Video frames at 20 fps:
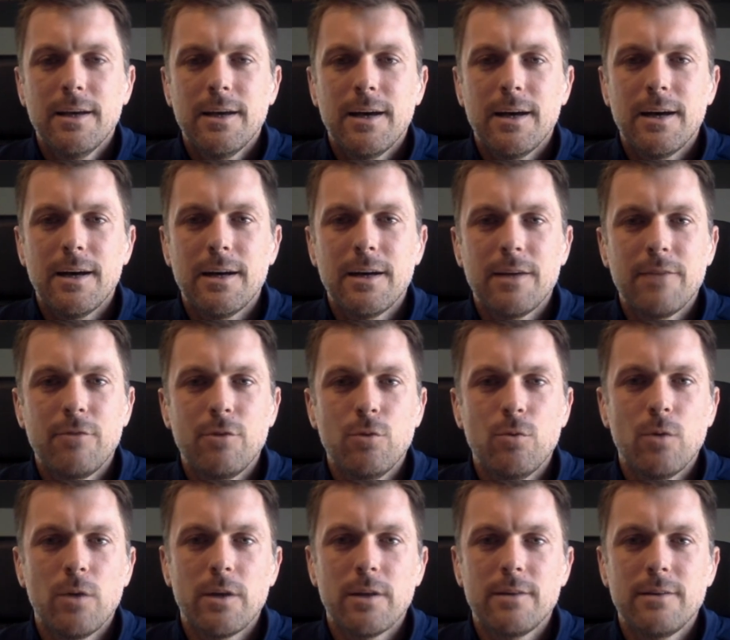If you
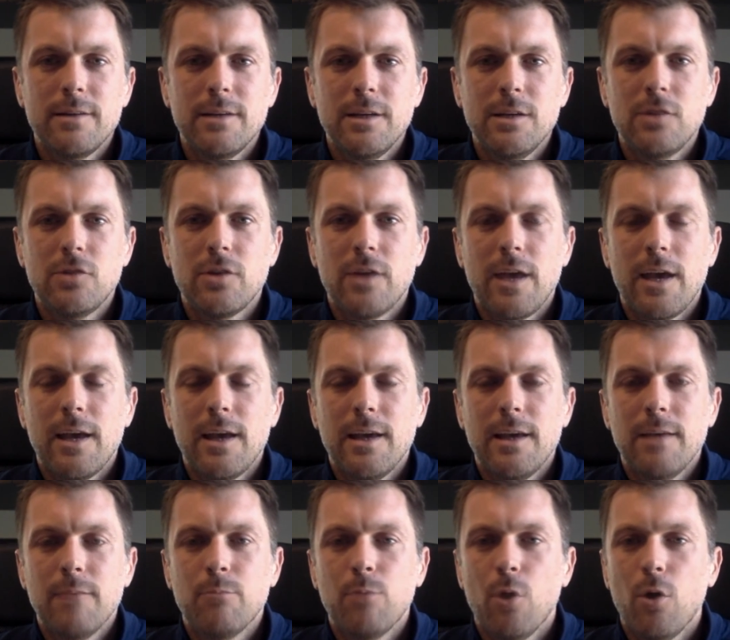want to teach
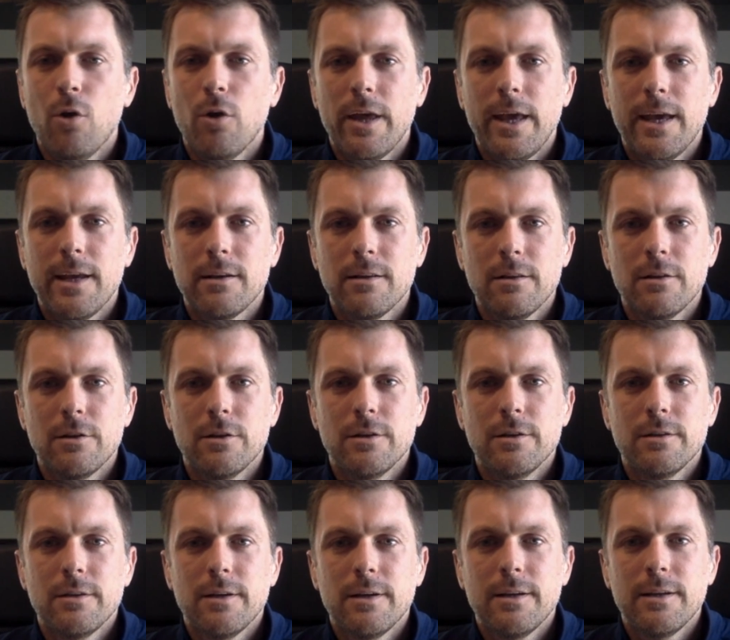a ball
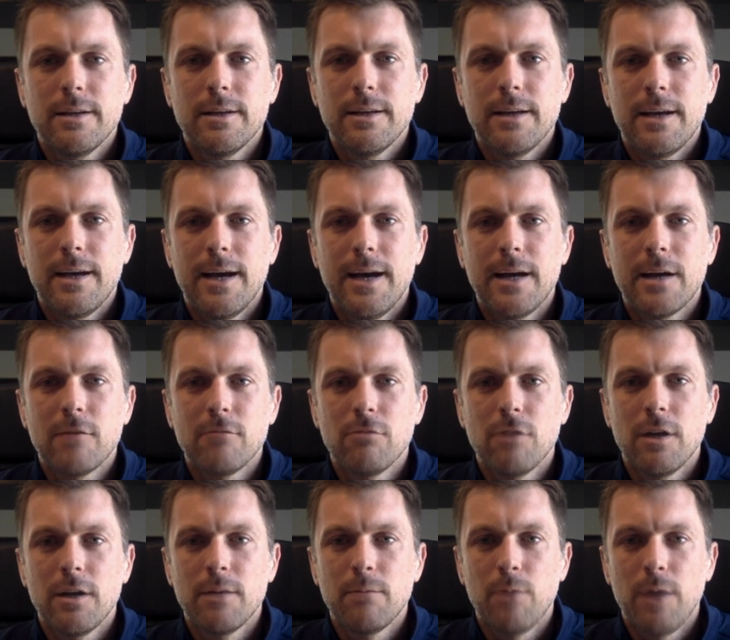handler how to
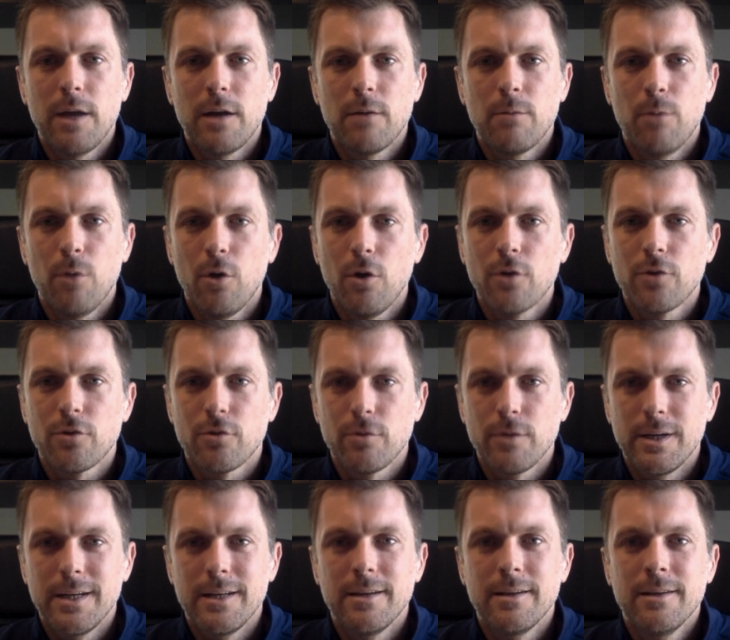run a better ball
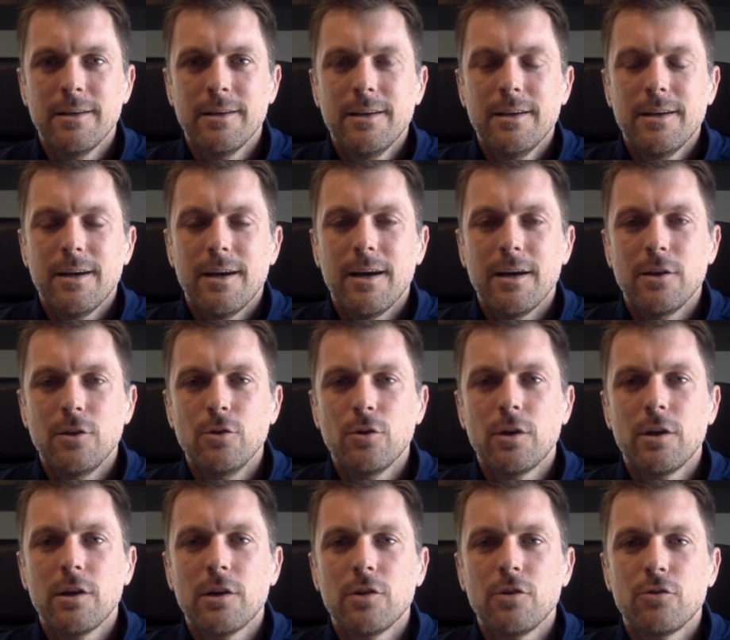screen, you
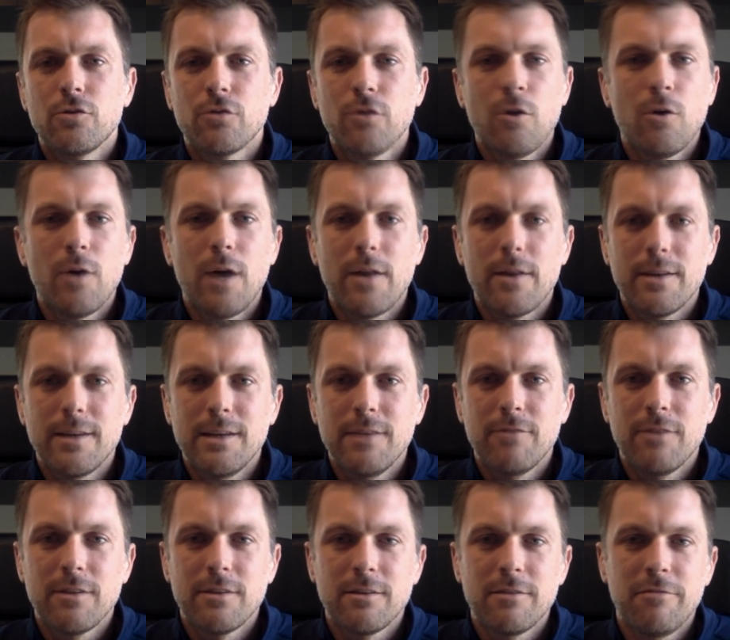can control how the
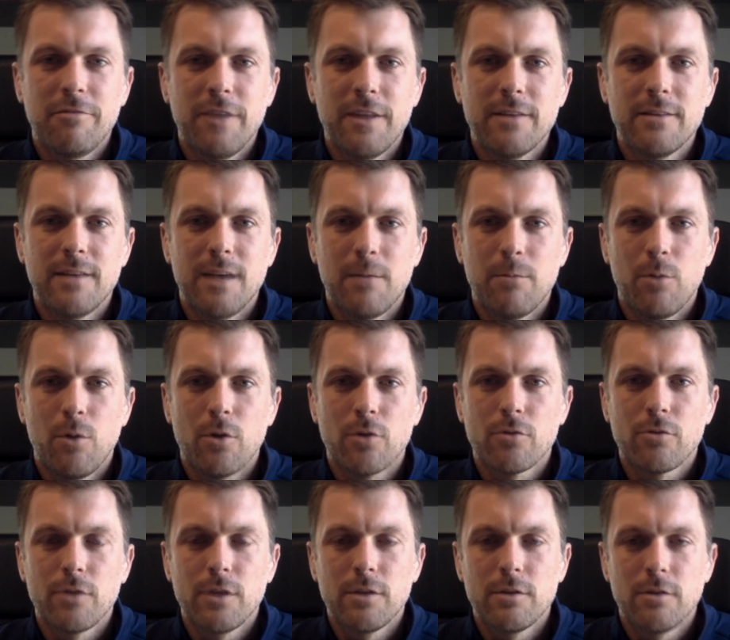defense defends that ball
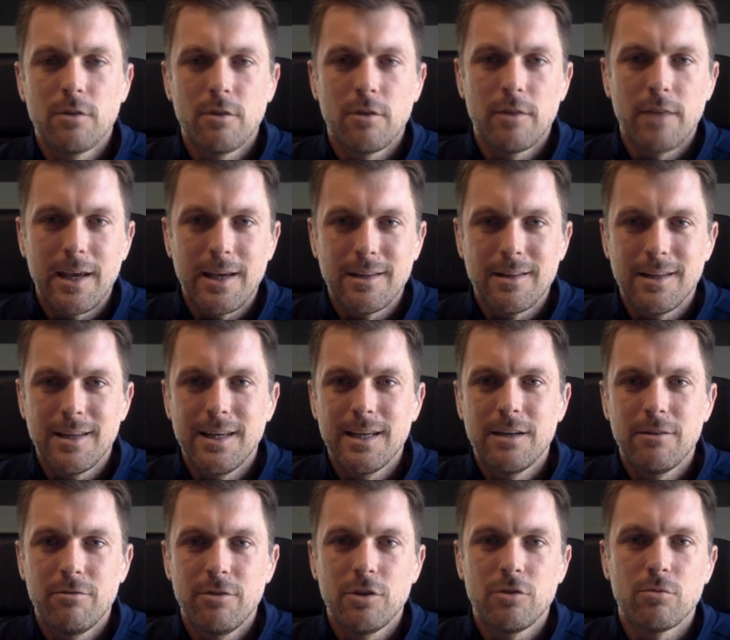screen so that they can get
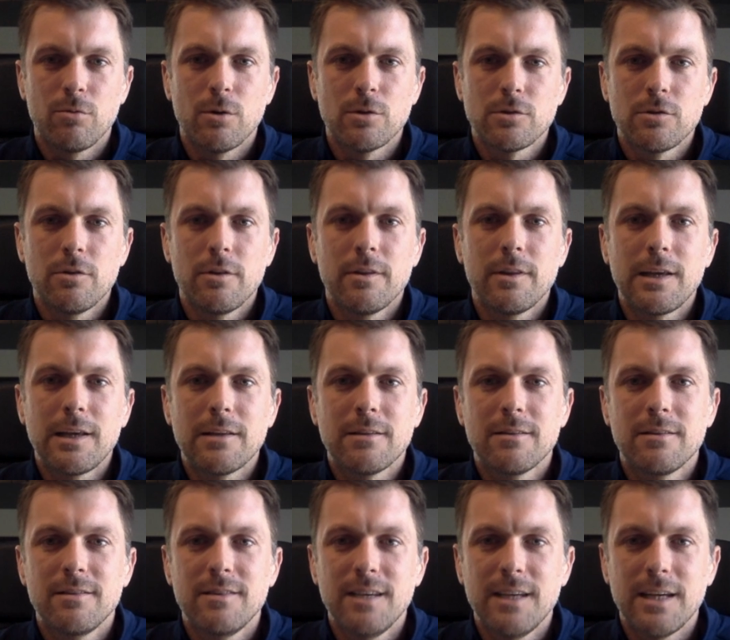a visual, so that they can
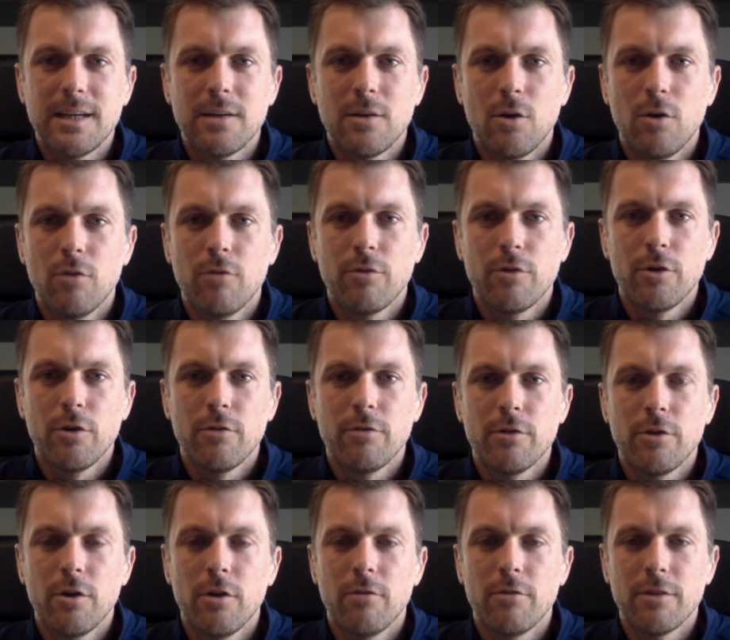see it over and over
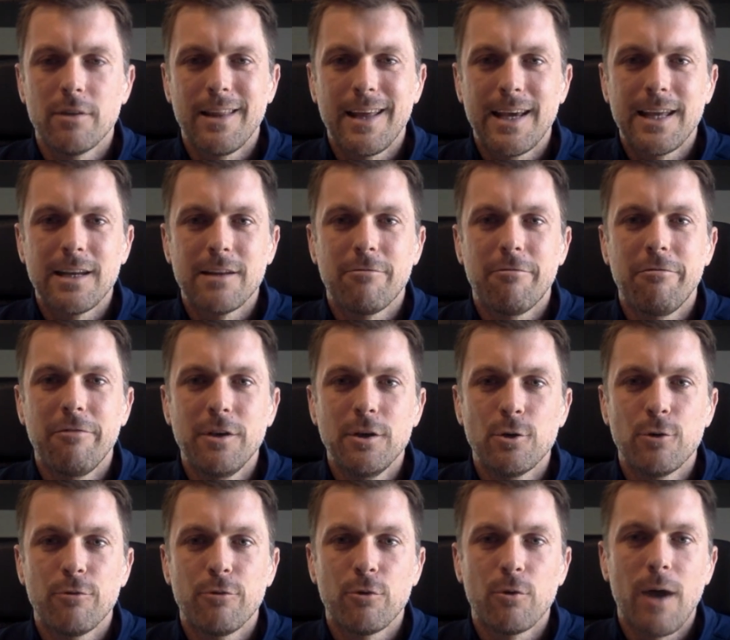and over, and they get a
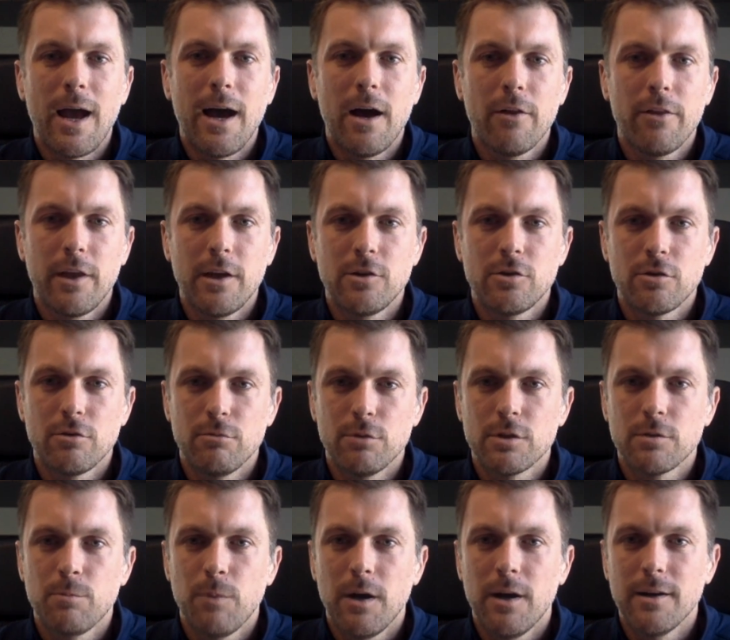feel for how they should
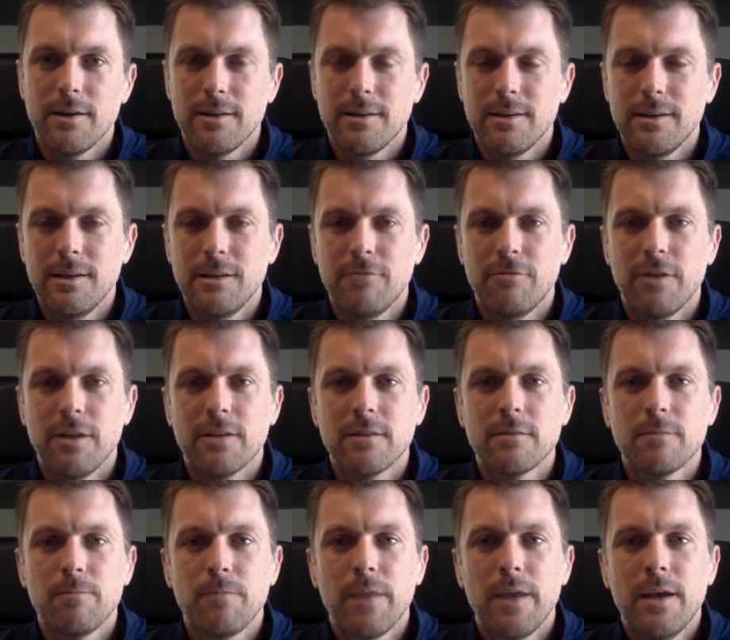respond to the defense.